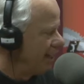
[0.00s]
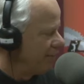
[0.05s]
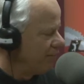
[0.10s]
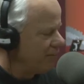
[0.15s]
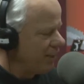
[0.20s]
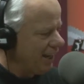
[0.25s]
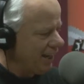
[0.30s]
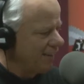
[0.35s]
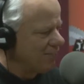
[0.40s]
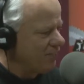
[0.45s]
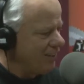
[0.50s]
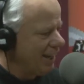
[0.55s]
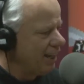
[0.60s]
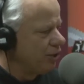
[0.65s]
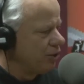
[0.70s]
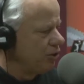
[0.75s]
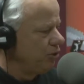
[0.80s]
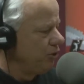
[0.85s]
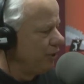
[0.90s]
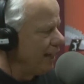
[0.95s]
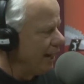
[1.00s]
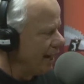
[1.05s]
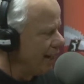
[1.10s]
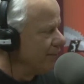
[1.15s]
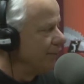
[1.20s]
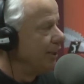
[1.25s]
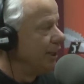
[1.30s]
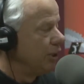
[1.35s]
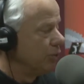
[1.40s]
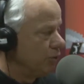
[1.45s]
And if they can do
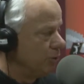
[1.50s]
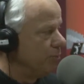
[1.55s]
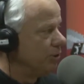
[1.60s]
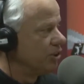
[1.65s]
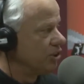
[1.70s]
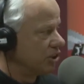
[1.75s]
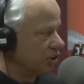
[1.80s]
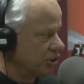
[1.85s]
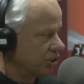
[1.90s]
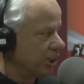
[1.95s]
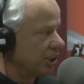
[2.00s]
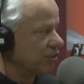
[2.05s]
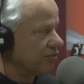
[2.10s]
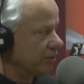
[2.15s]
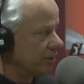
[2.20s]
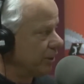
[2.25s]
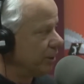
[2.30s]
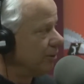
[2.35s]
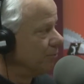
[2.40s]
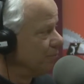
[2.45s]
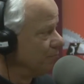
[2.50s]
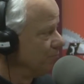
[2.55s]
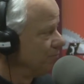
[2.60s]
that, then we've been successful here.